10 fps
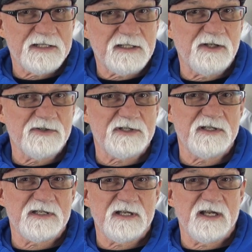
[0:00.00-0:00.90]
It's close to
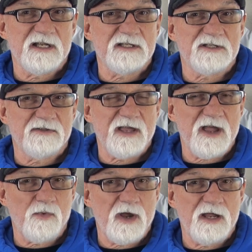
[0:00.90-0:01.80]
the skin, so
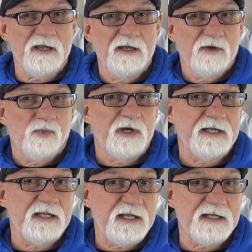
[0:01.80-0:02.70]
that way
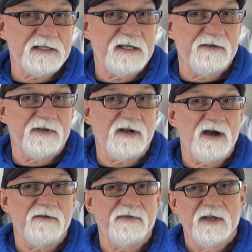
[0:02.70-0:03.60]
when heat is given
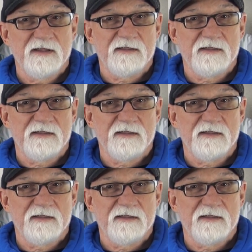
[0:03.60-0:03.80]
off,